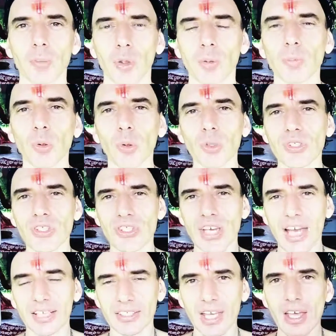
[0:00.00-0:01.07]
But the point is
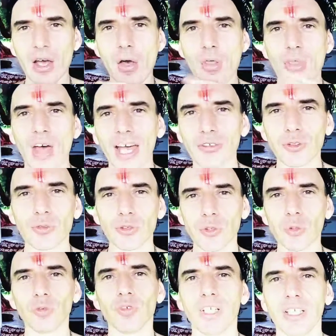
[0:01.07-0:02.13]
that that
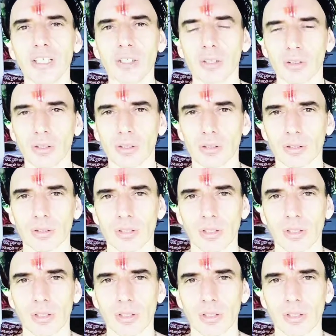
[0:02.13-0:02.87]
new vehicle